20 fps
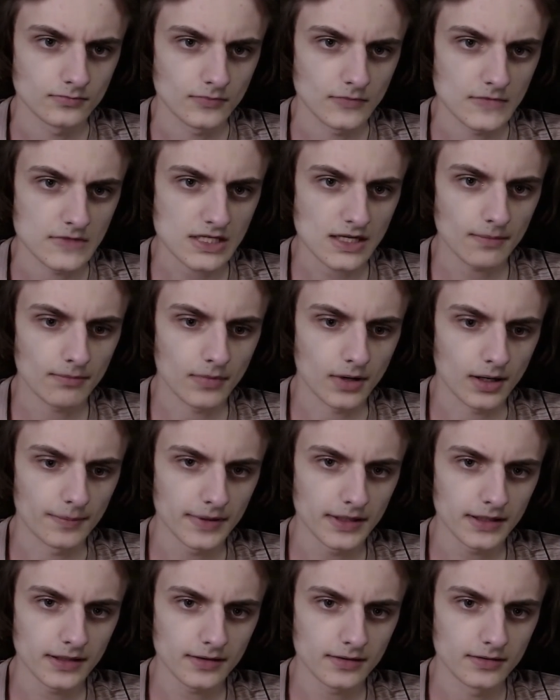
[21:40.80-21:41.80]
Is that
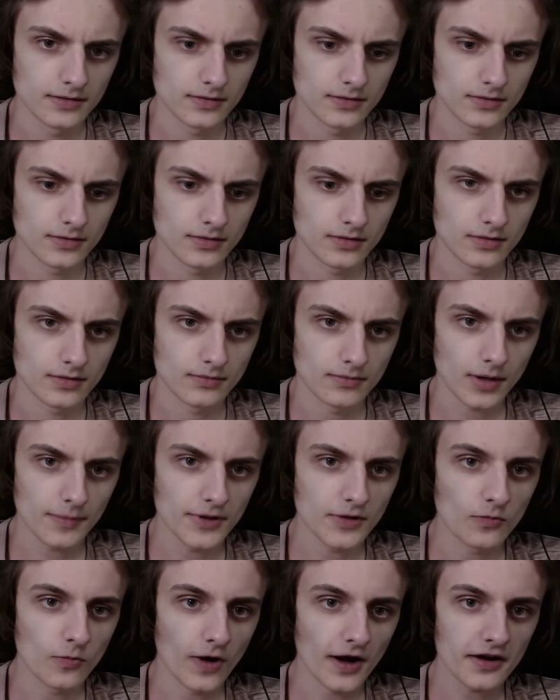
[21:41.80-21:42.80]
mommy?
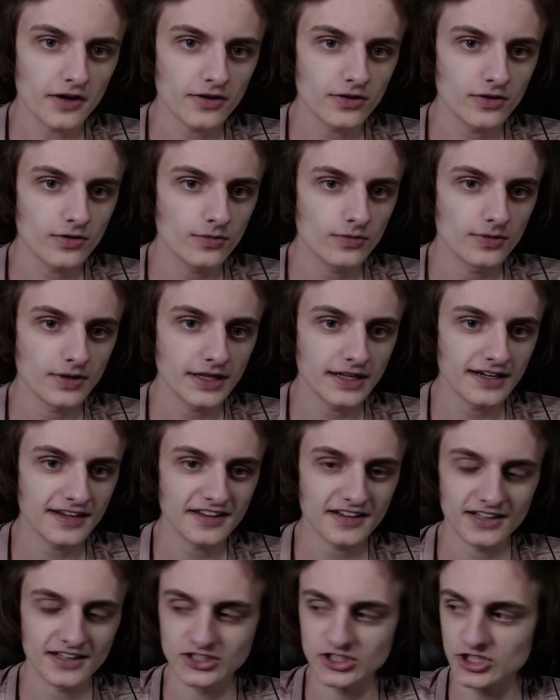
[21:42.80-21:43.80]
Mommy, why are you leading
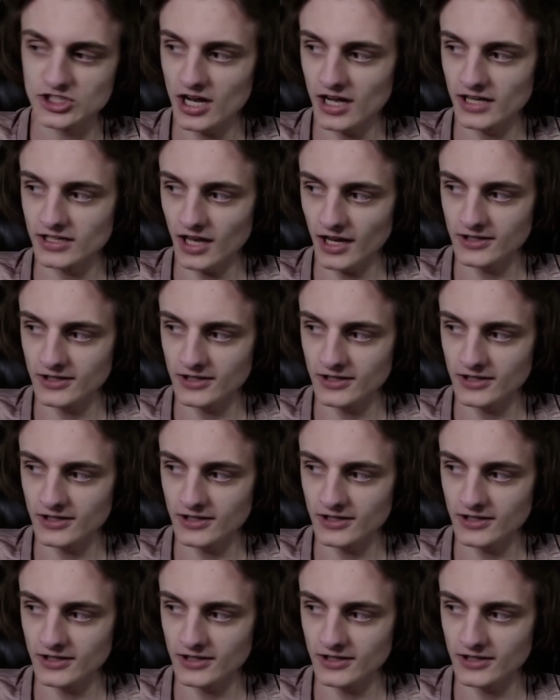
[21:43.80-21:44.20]
a, a, a,